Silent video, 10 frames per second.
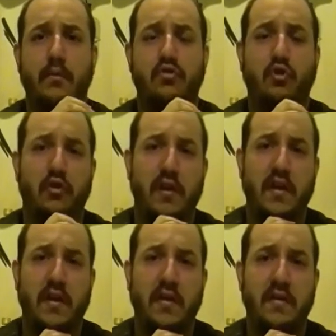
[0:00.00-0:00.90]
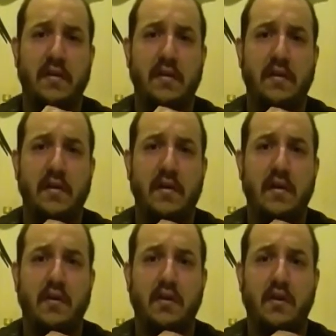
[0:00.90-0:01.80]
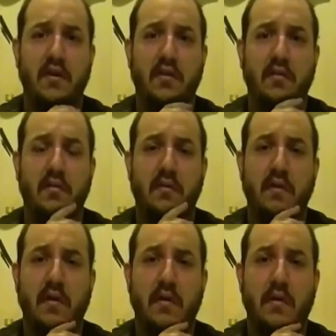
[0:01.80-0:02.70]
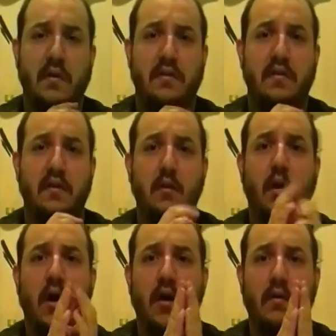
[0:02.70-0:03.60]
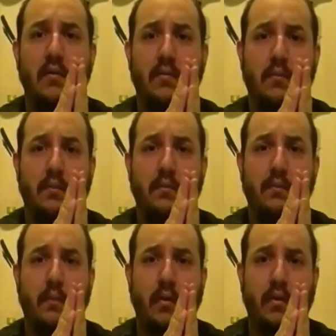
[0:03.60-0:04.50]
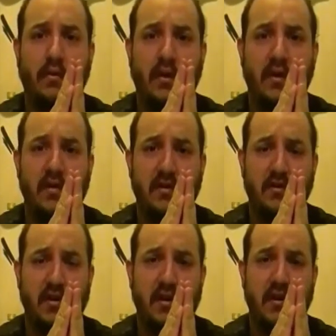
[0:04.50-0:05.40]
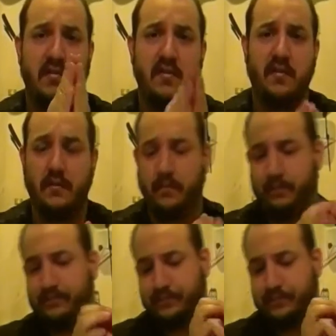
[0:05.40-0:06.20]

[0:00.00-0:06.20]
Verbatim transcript: majority could continue on with cre- creating a system.